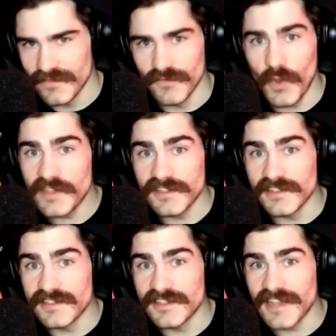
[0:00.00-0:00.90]

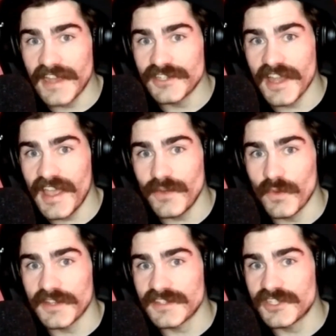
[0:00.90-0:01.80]
voices inside your head
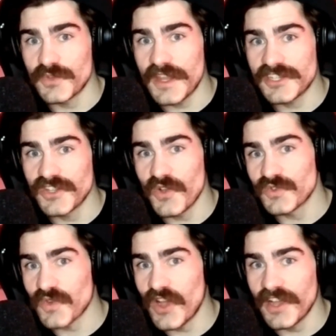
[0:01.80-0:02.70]
when a situation
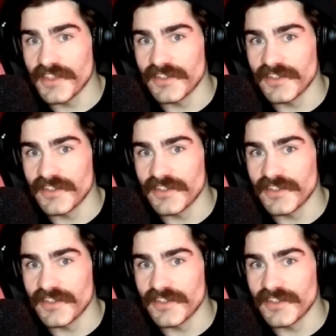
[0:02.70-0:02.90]
goes wrong.